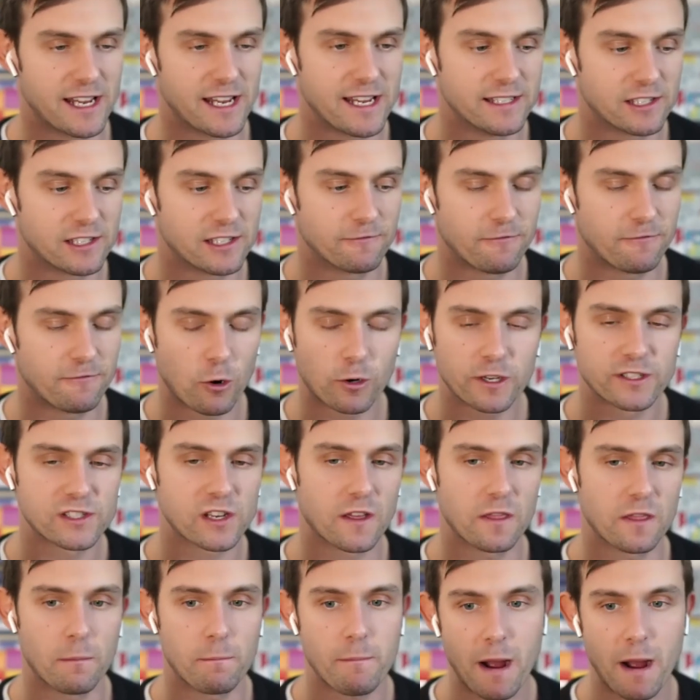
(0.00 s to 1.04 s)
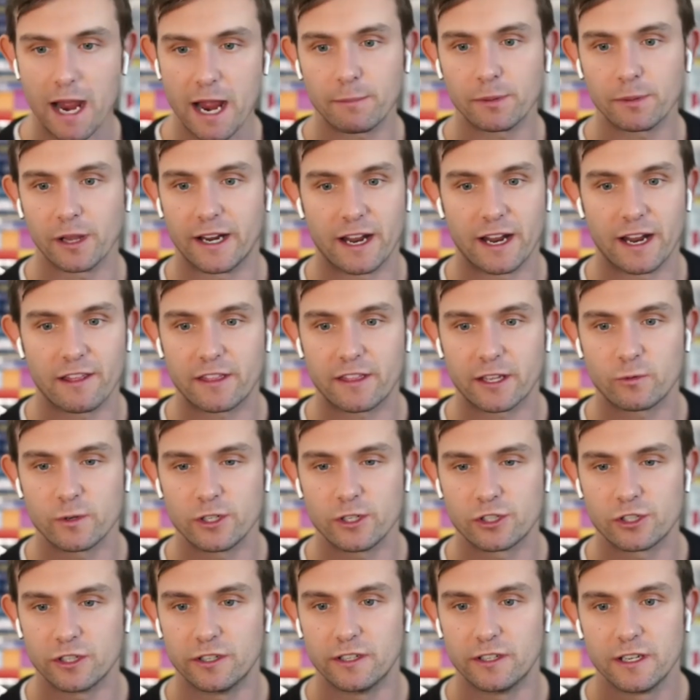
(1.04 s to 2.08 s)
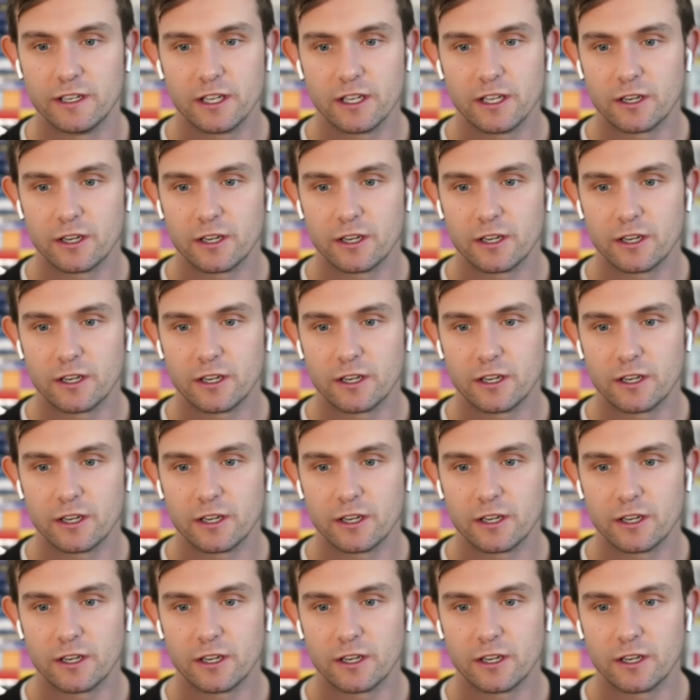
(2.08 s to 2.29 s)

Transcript: is a focus on the pipeline i think we should